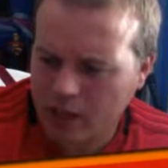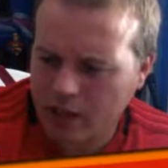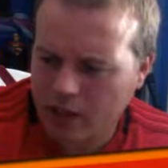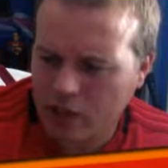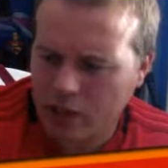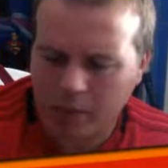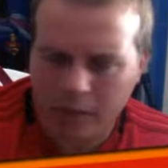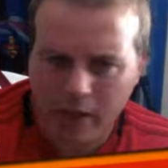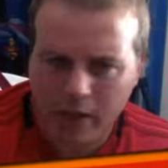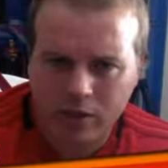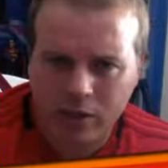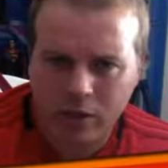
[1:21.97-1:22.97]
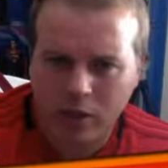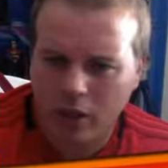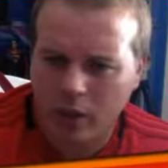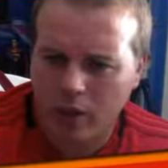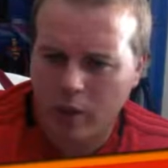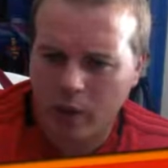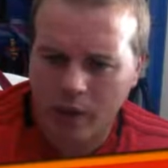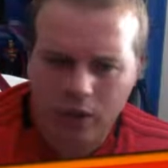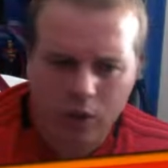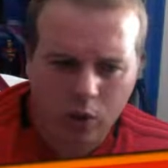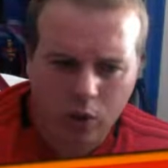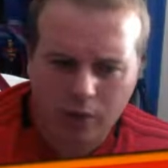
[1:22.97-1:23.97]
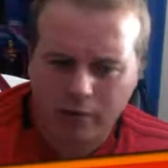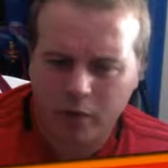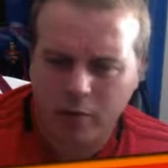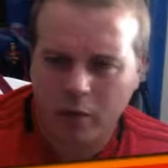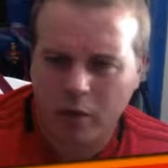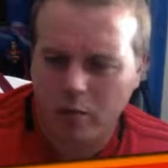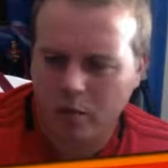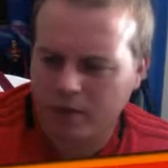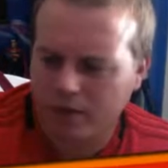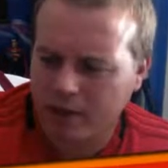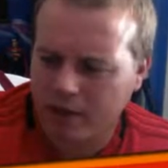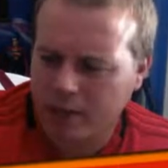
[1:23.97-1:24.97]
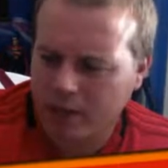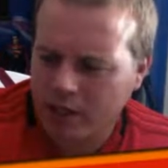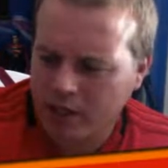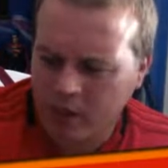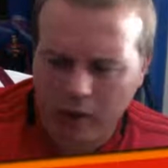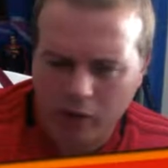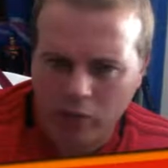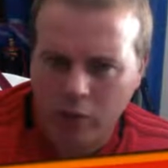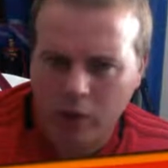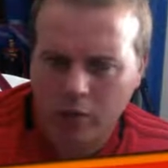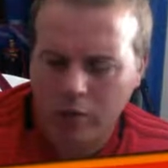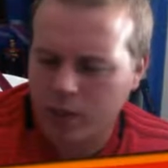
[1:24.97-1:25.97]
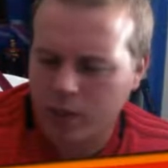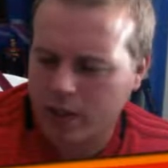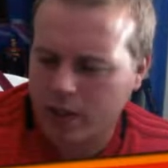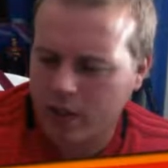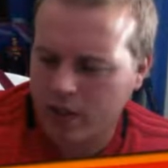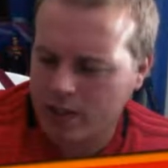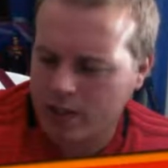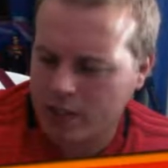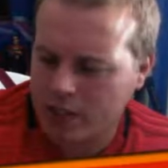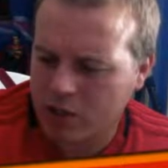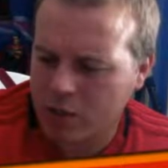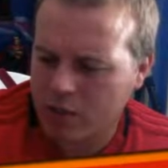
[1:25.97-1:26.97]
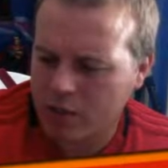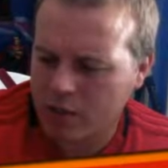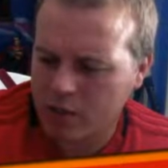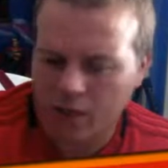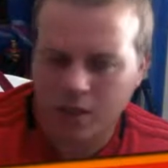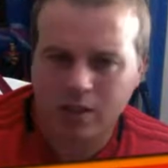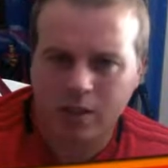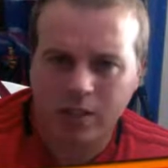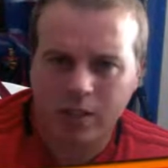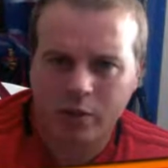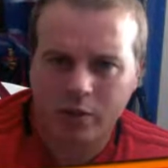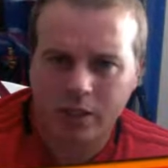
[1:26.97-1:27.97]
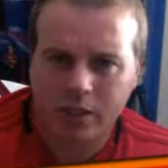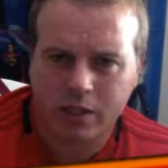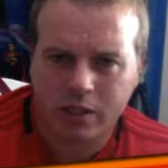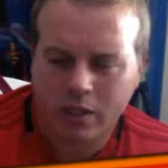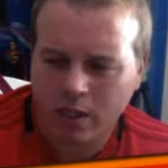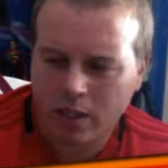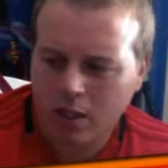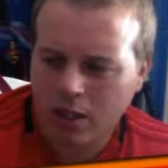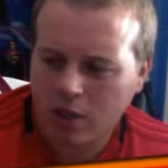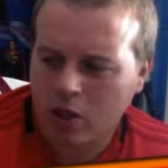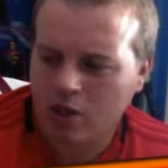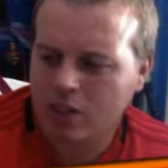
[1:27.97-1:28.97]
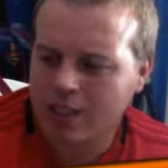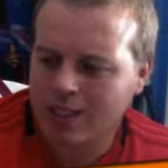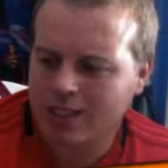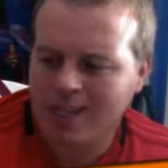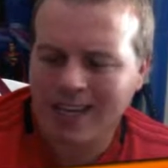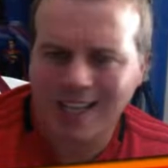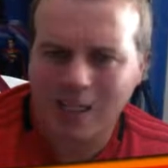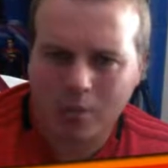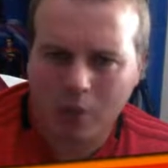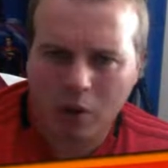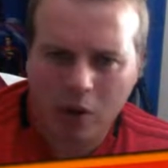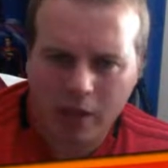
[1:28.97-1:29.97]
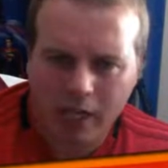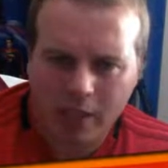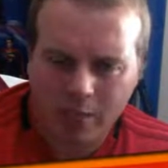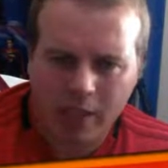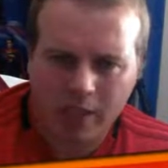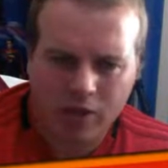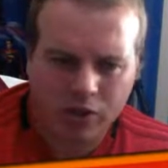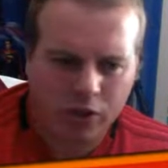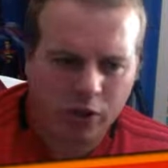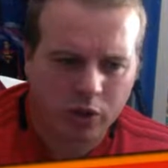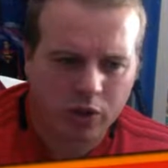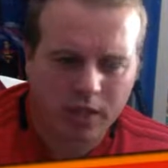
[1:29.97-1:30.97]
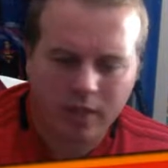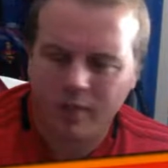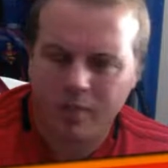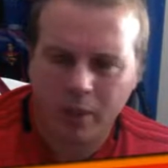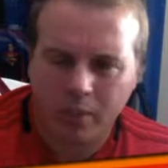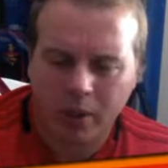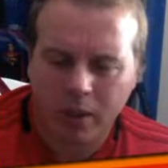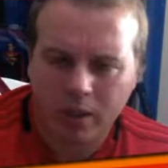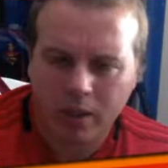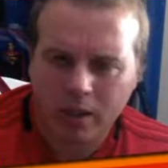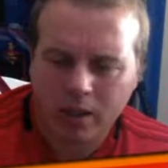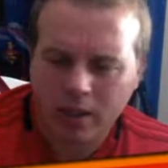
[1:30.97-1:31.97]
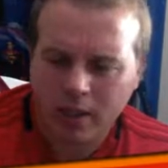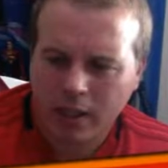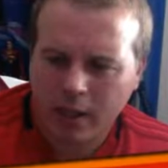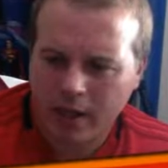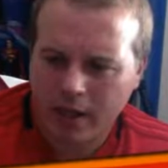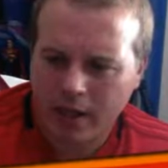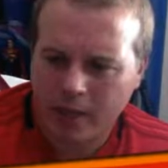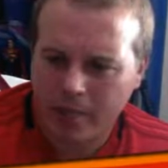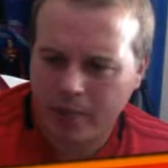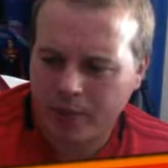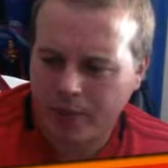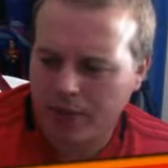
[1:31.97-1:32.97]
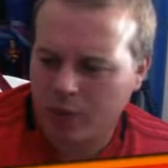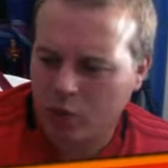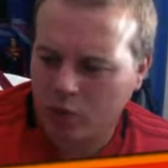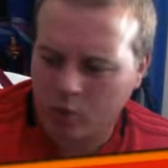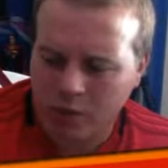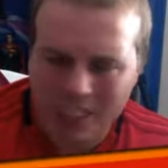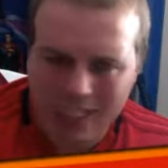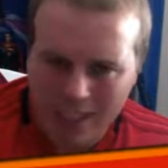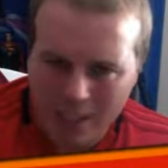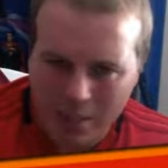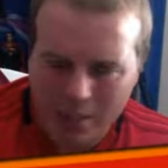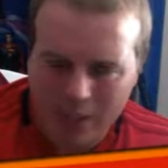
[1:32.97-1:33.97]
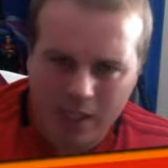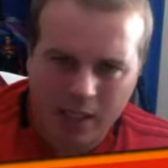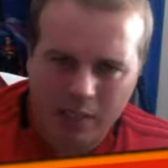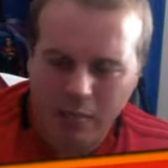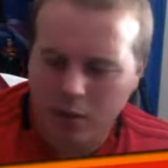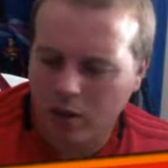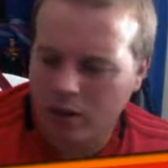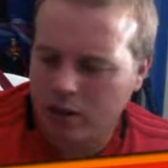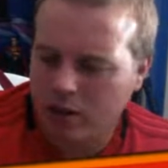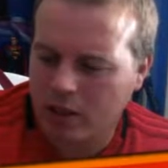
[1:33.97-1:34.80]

All the players, they weren't looking for the ball in midfield. They weren't running between the lines. McTominay was constantly out of position, constantly standing behind players so you couldn't give him the ball. Coming deep to get the ball.